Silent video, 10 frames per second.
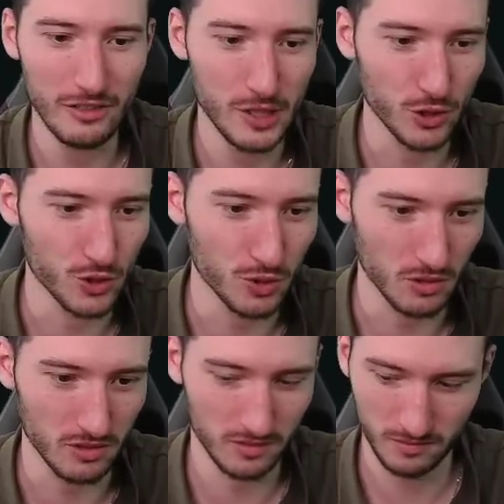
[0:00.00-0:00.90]

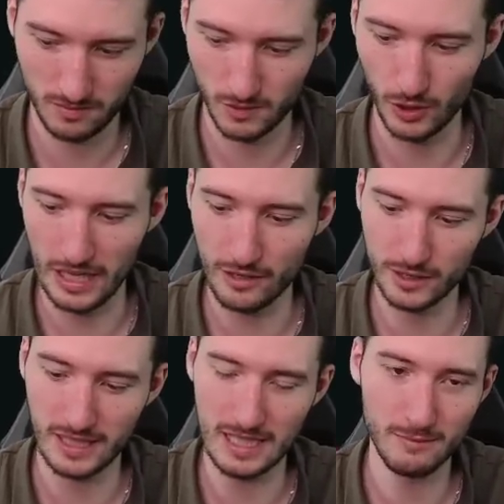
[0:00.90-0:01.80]
control.
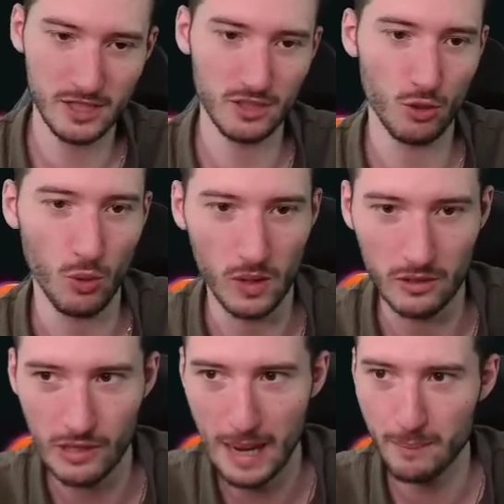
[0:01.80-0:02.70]
Golgari glimpse the core,
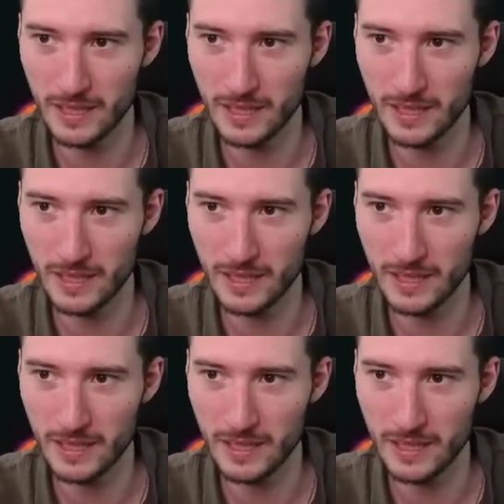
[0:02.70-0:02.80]
ramping